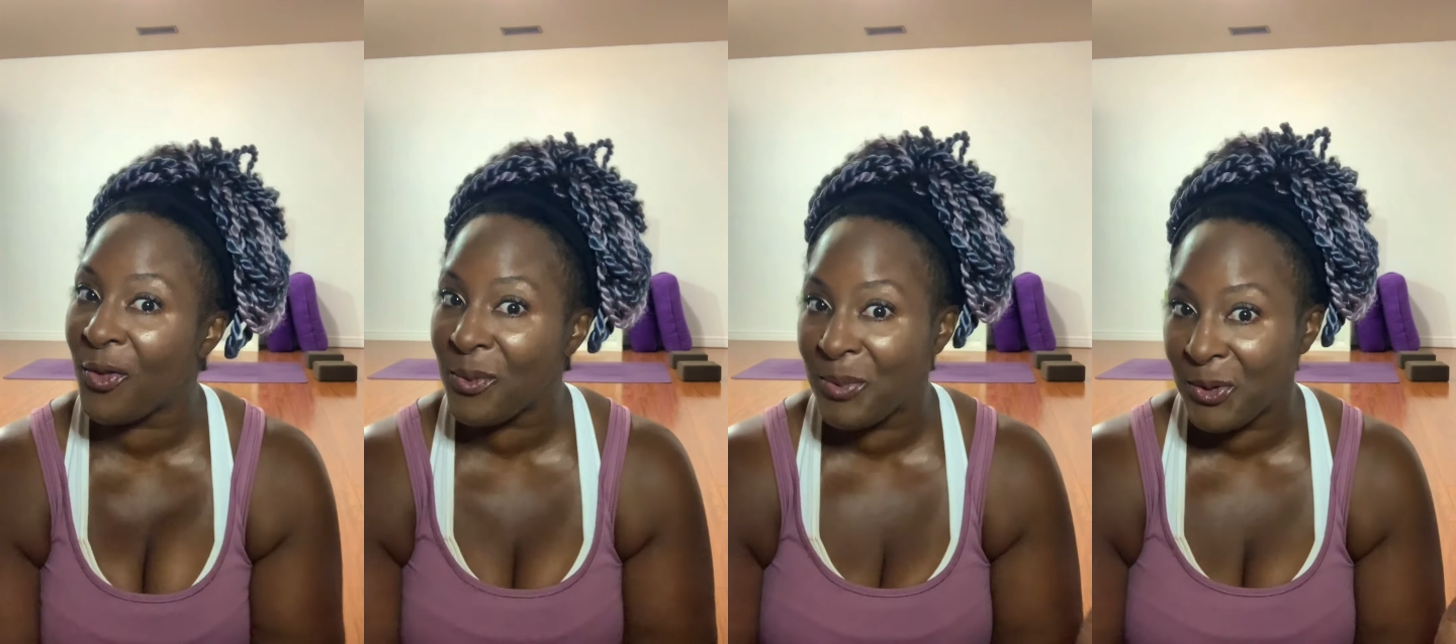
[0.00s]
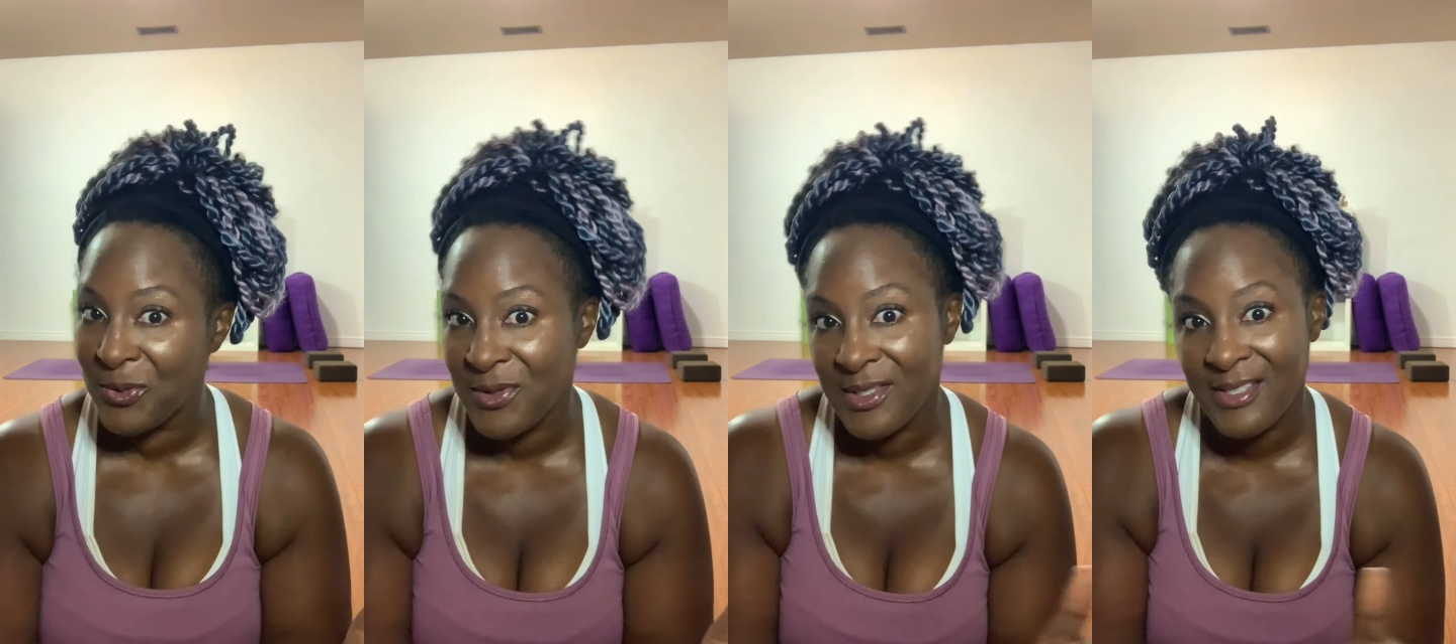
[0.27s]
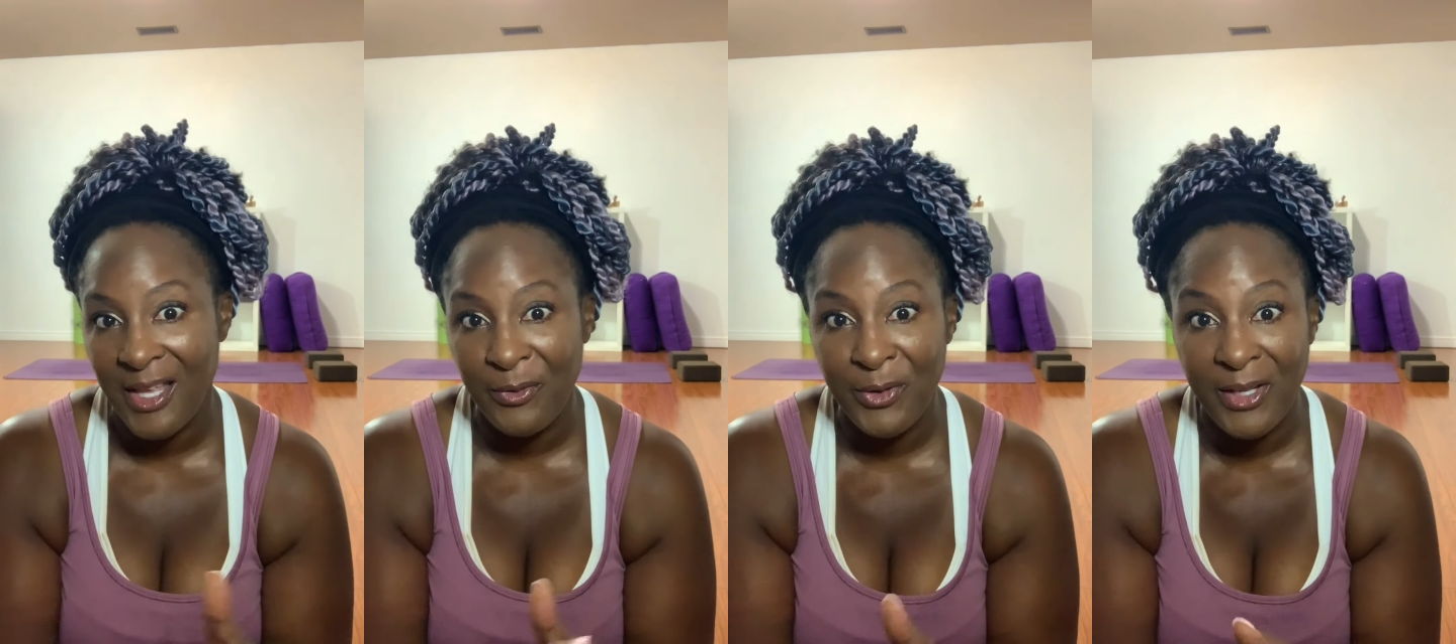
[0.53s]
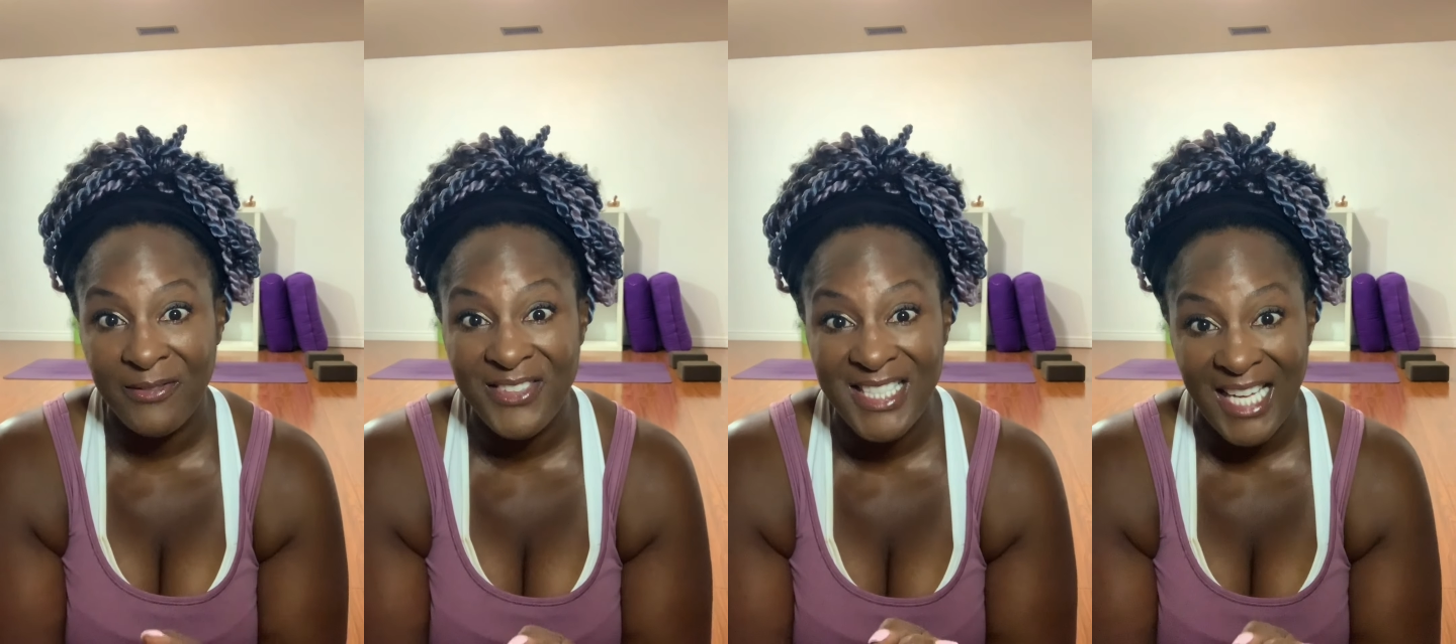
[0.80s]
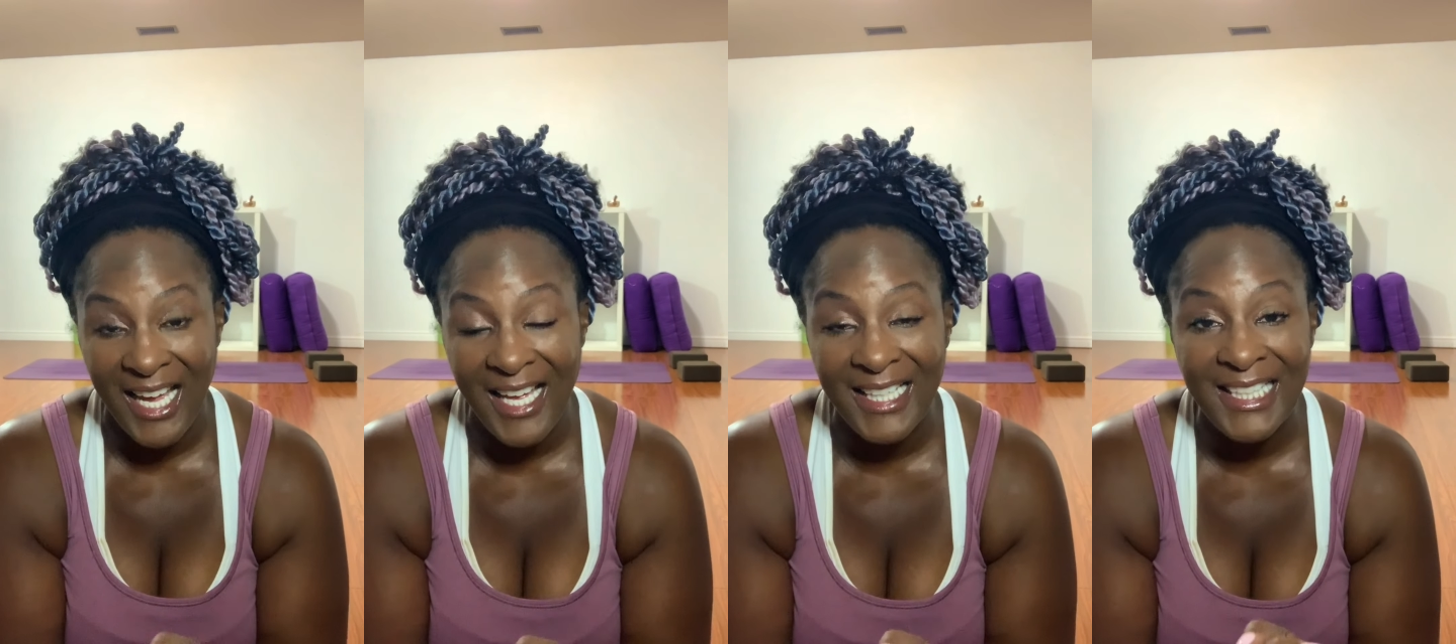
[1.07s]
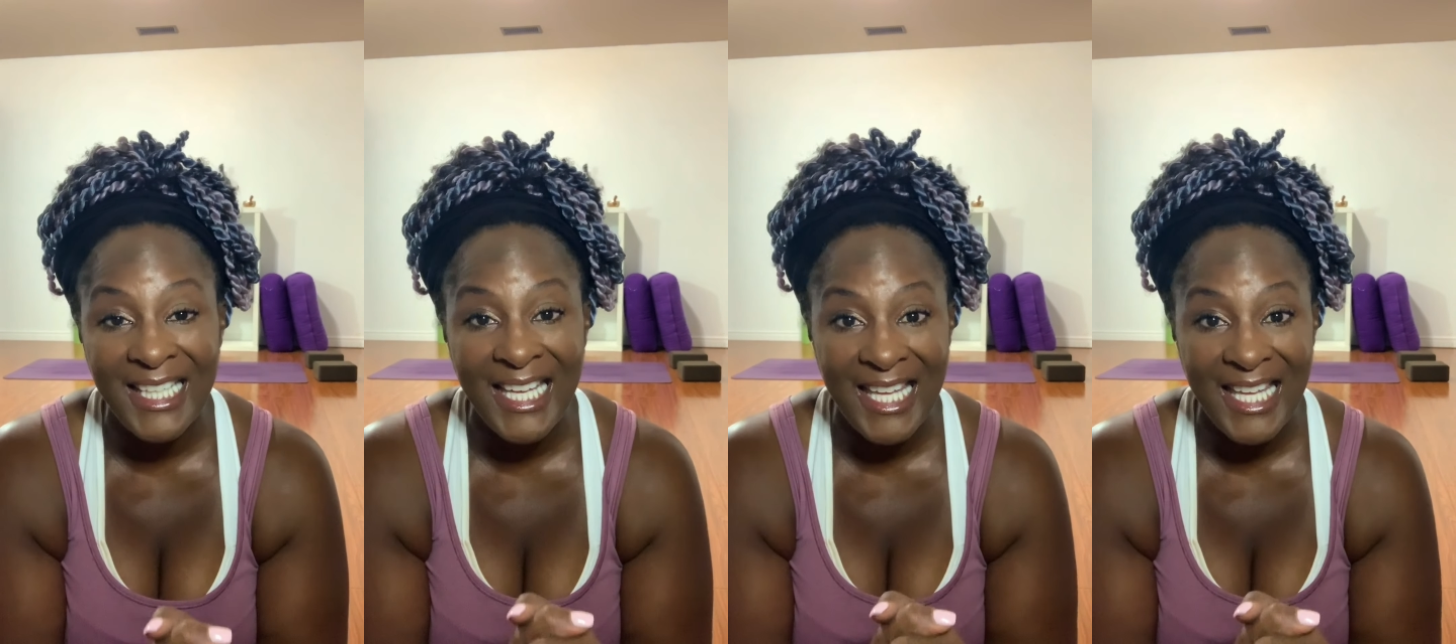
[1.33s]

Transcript: the poses that we have done